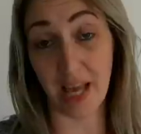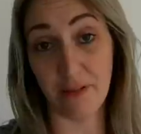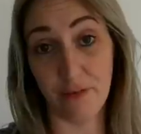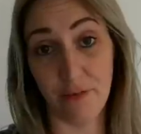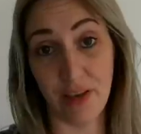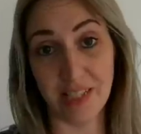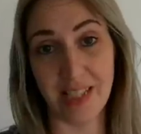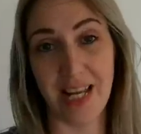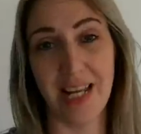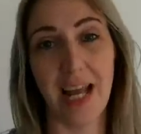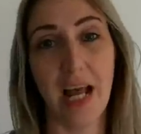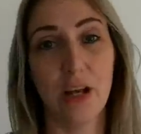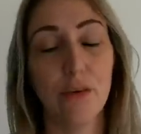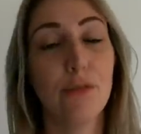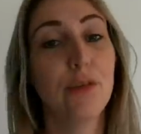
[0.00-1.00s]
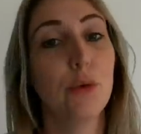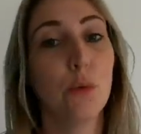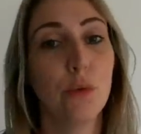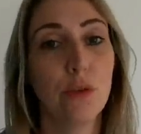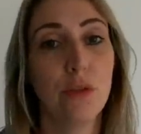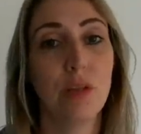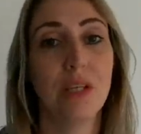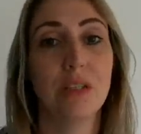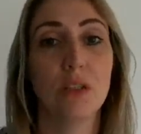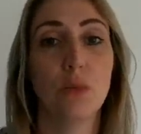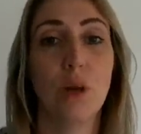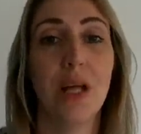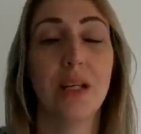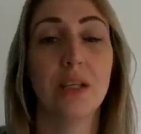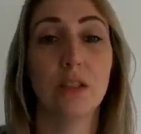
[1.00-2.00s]
getting fitted and a few other things as
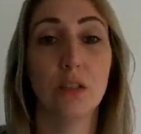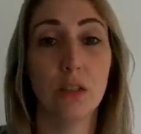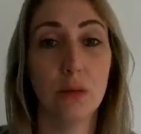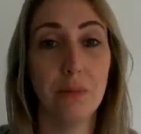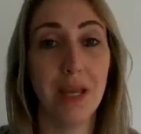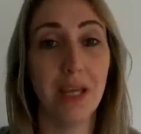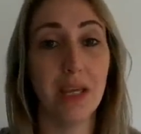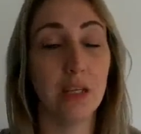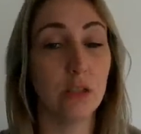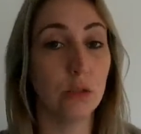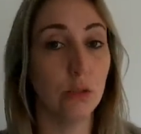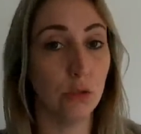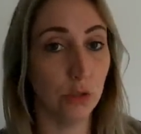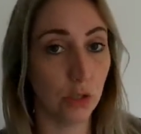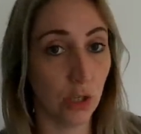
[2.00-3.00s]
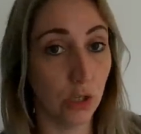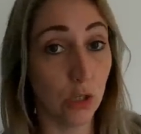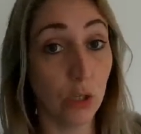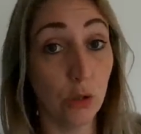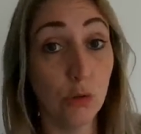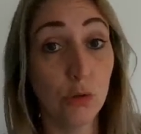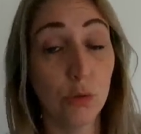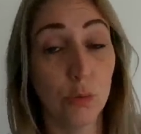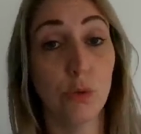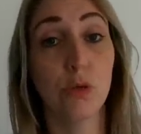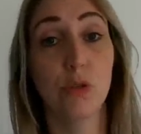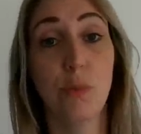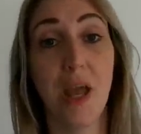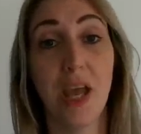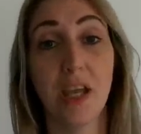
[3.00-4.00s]
well and it's going to make it such a usable
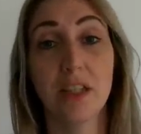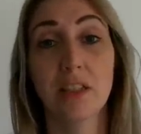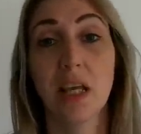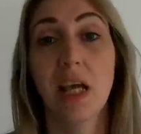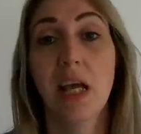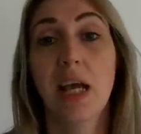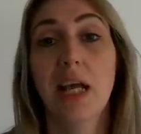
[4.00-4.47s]
space.